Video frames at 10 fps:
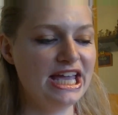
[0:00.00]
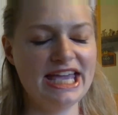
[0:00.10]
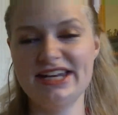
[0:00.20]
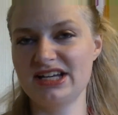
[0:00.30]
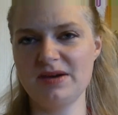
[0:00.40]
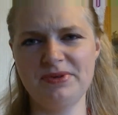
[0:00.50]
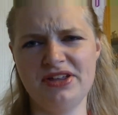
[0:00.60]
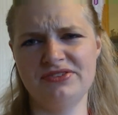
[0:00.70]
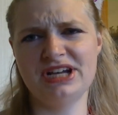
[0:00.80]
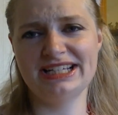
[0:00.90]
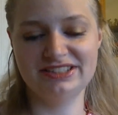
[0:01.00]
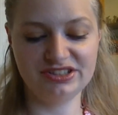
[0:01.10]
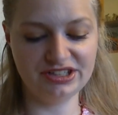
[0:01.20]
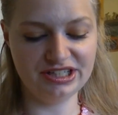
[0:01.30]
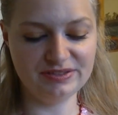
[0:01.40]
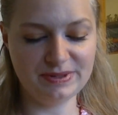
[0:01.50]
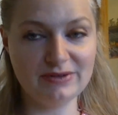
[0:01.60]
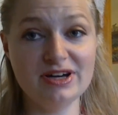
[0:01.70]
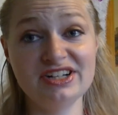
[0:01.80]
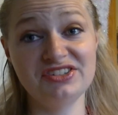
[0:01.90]
and a couple other nice goodies, but I
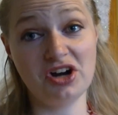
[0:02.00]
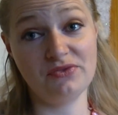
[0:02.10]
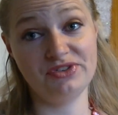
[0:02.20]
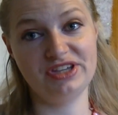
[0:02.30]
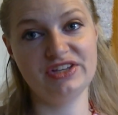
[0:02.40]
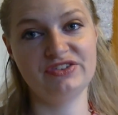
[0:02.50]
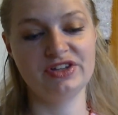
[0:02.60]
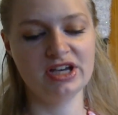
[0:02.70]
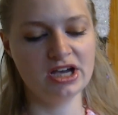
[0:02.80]
want to start off with this.